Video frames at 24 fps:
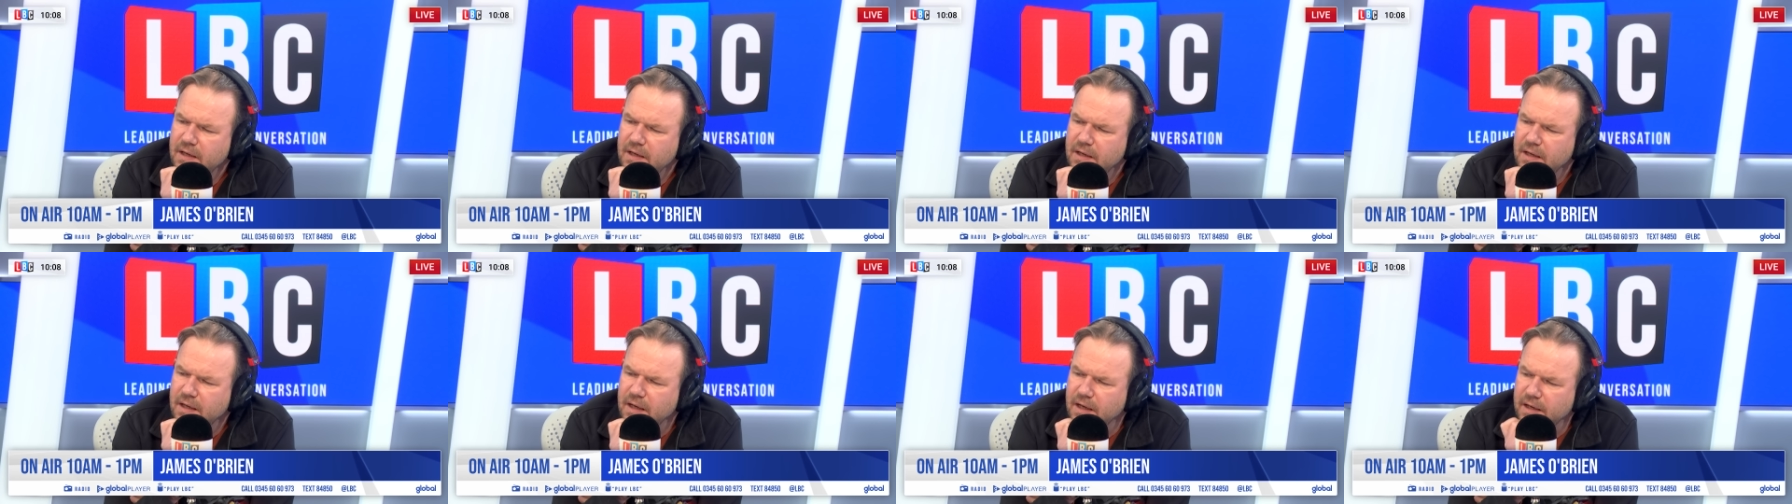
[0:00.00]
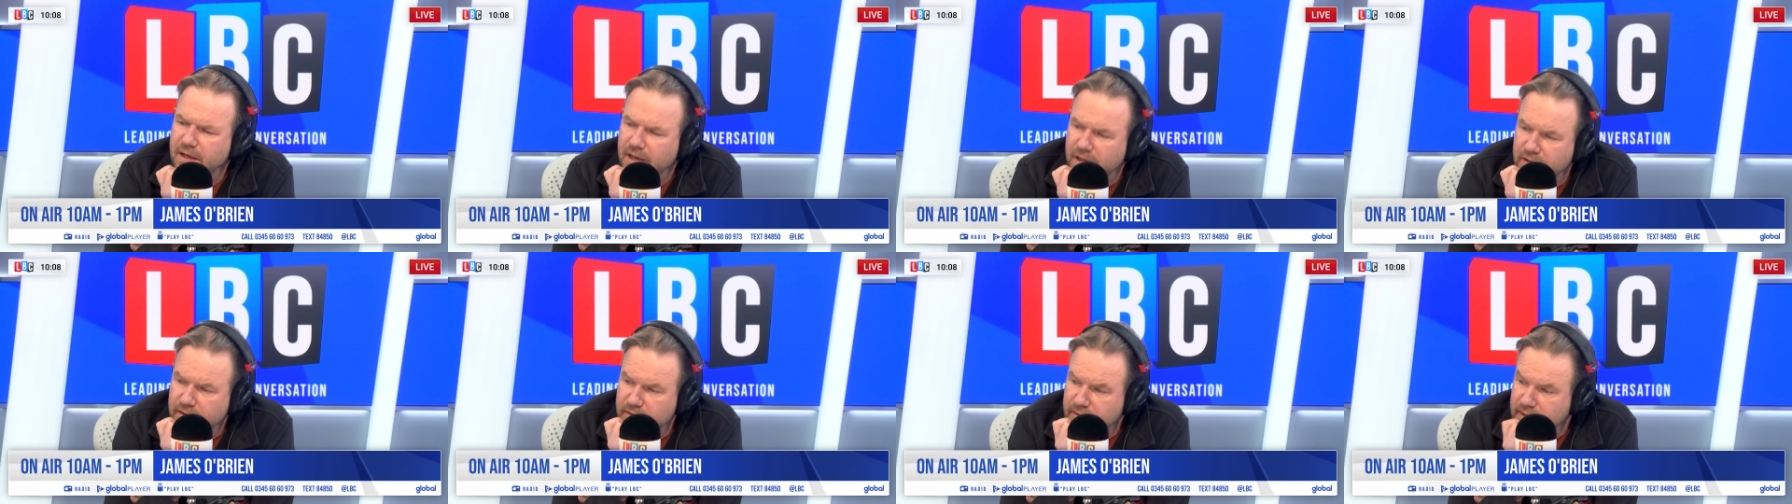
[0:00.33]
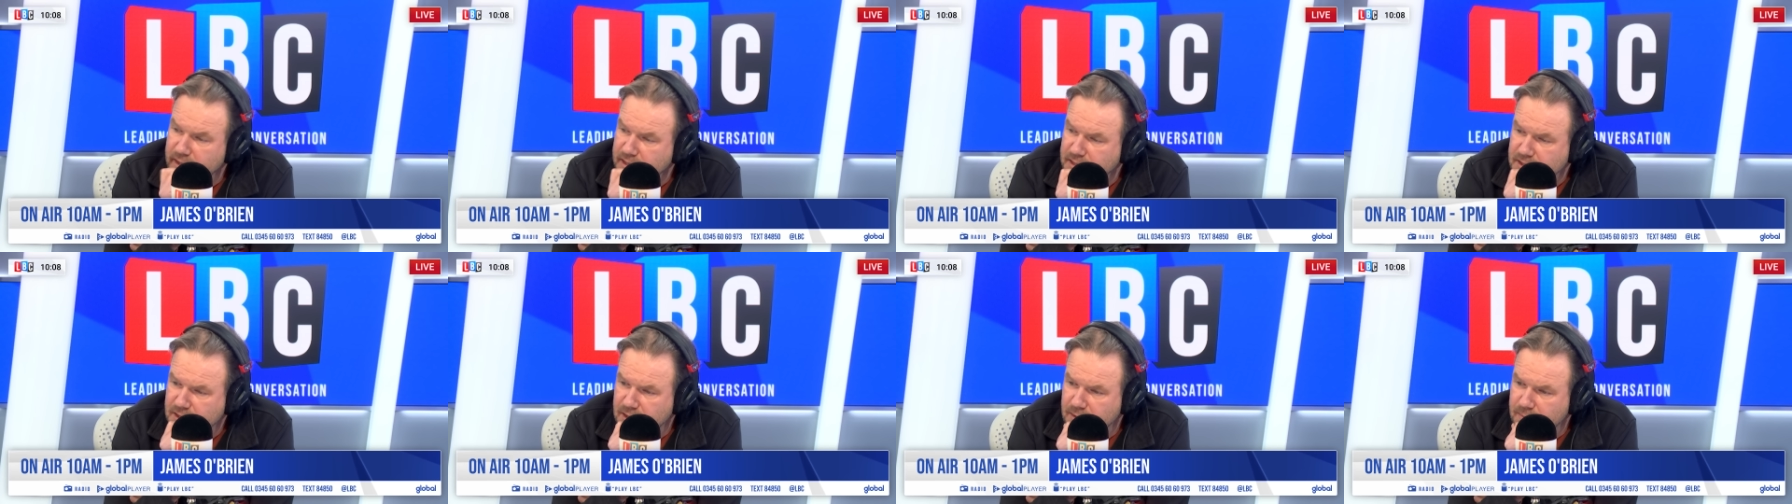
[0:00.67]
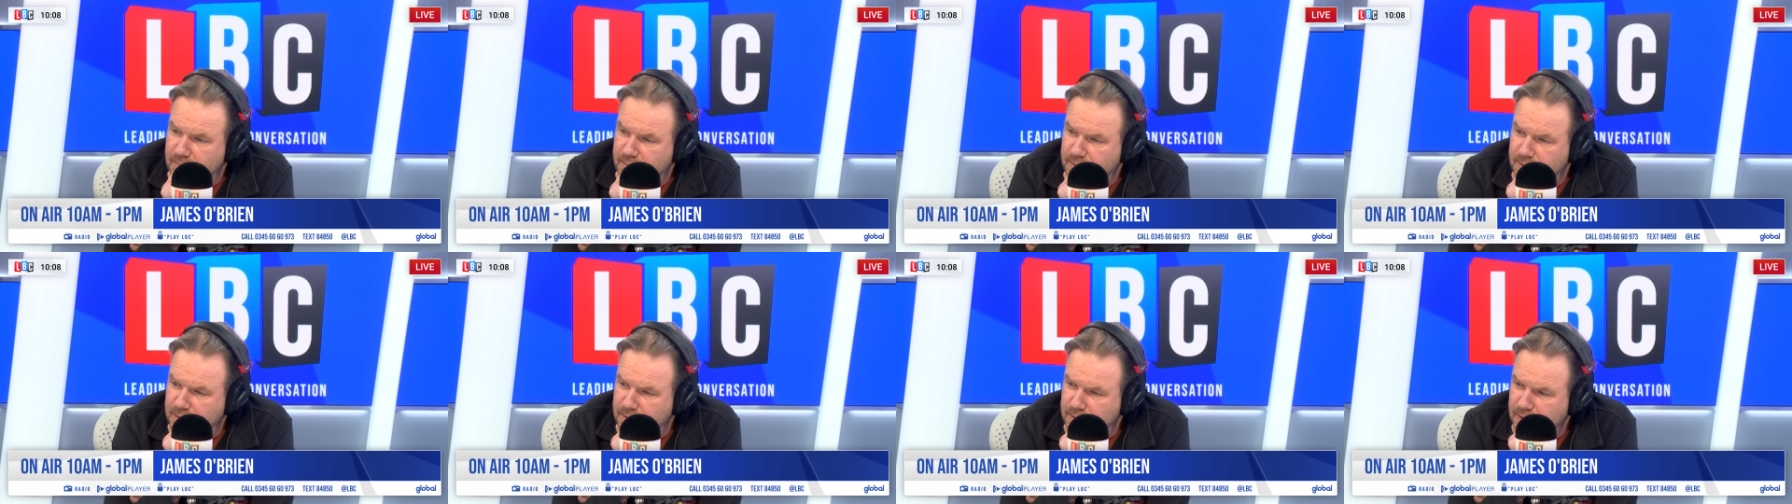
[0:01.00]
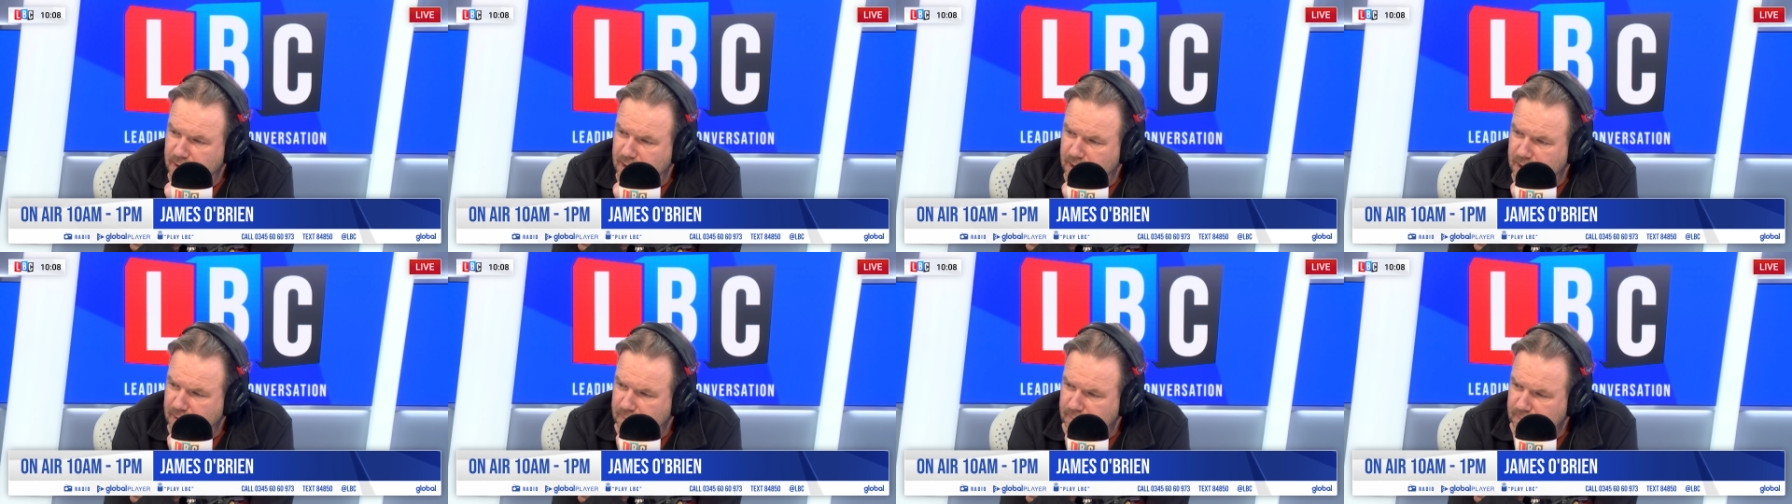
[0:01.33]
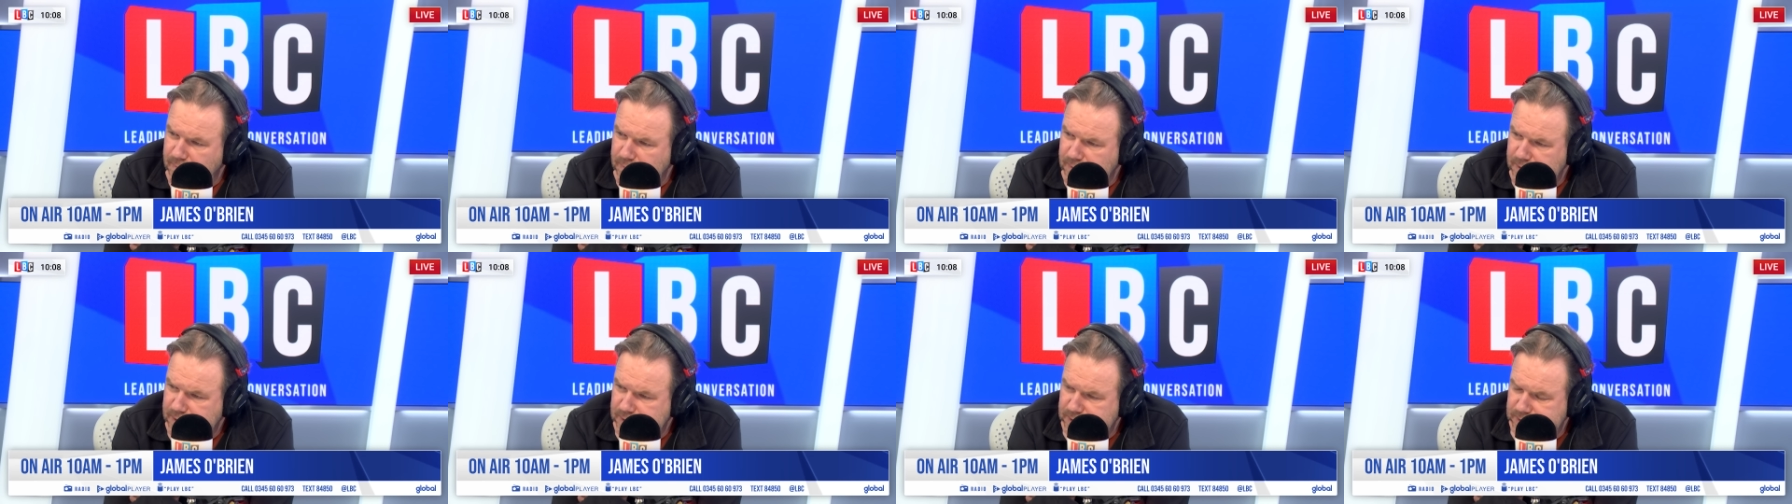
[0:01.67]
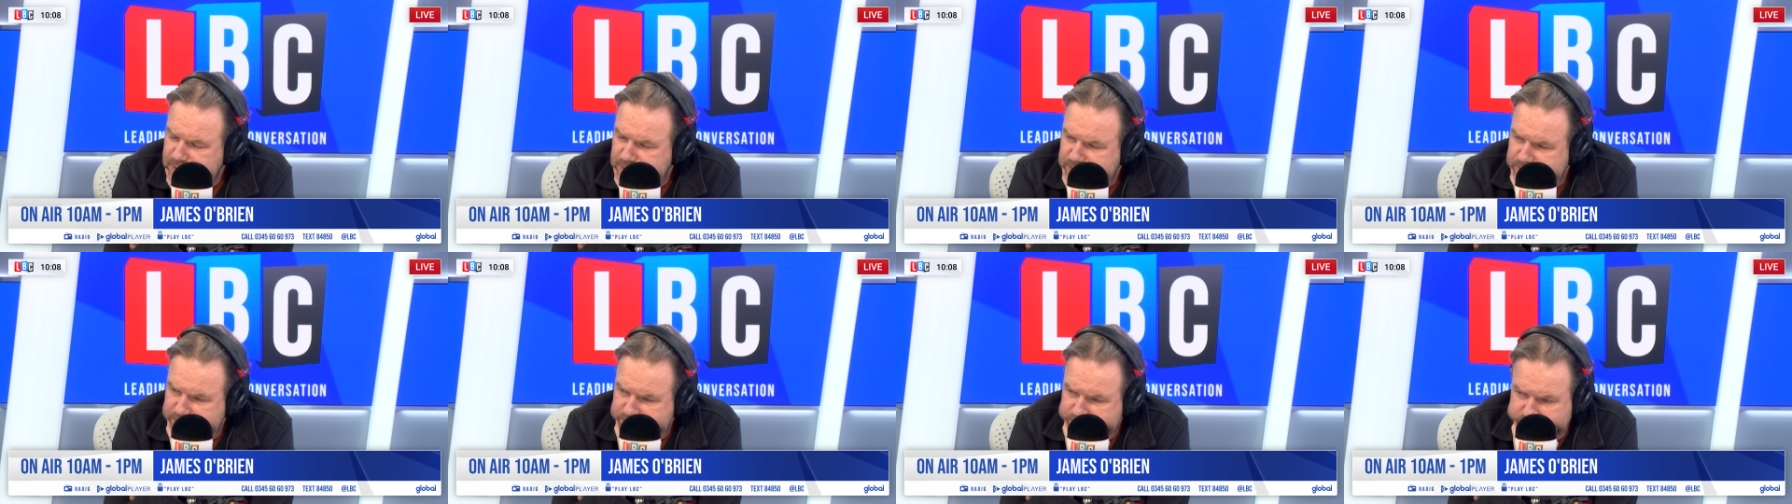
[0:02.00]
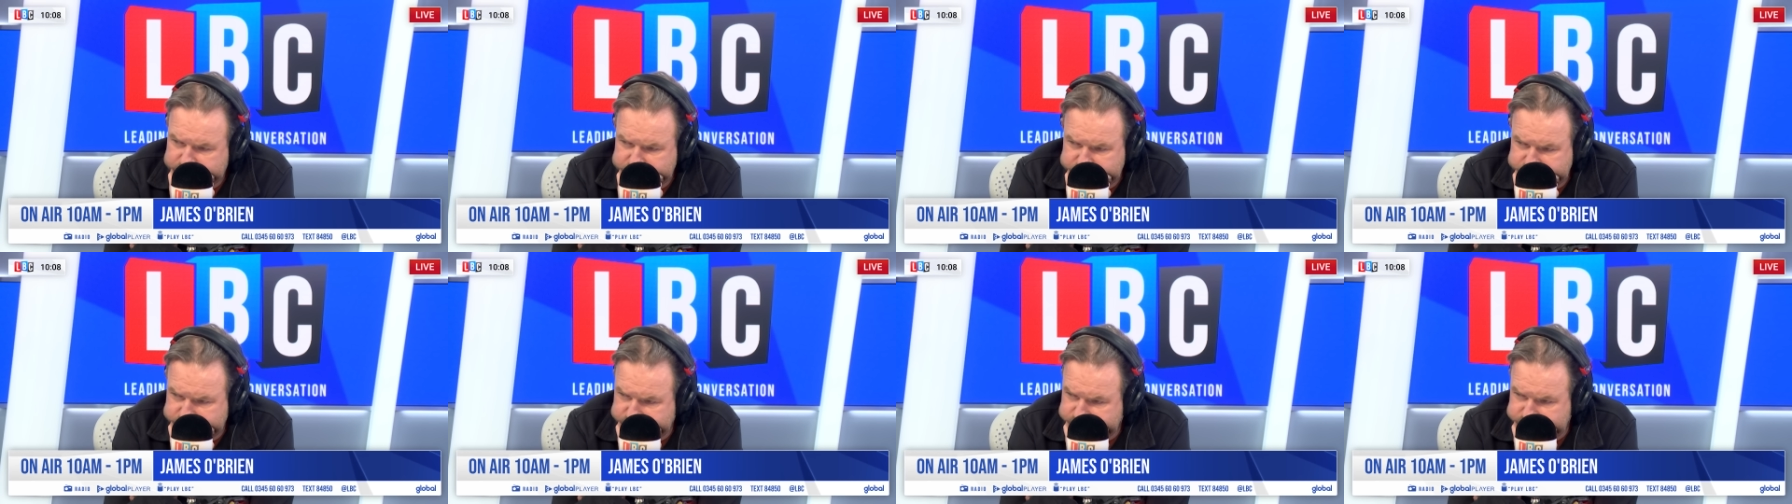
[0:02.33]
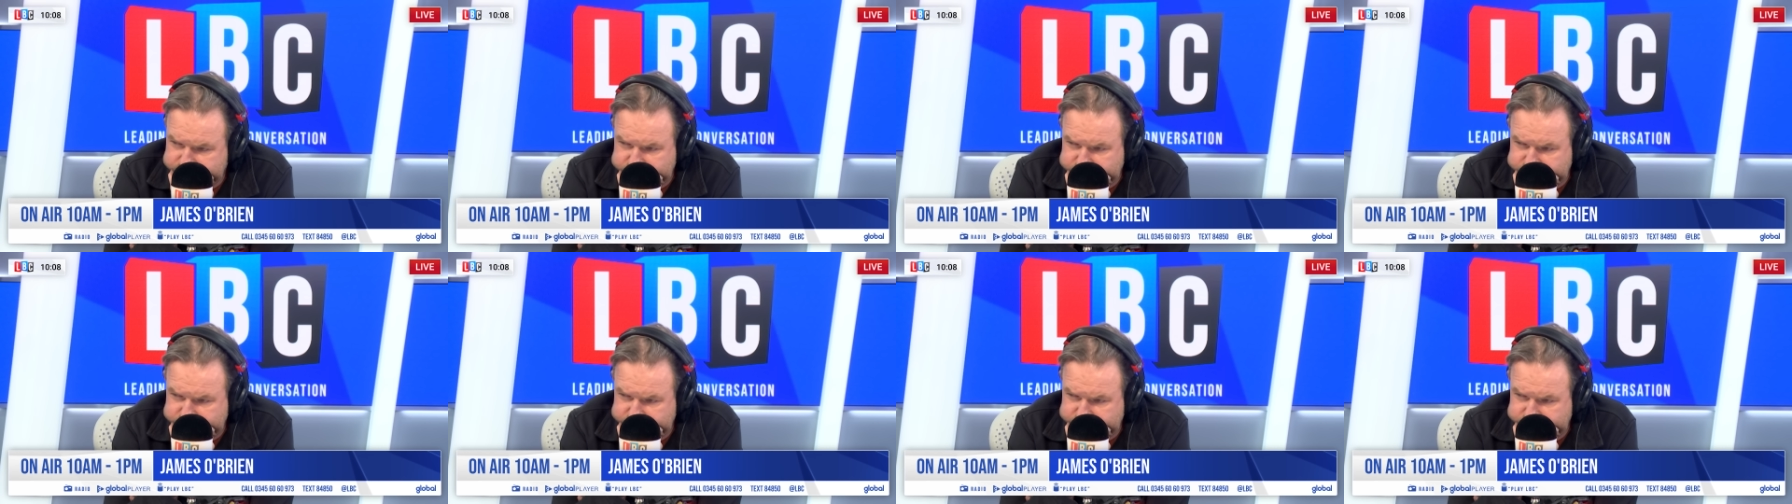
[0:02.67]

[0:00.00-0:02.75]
Another example, um, uh, uh,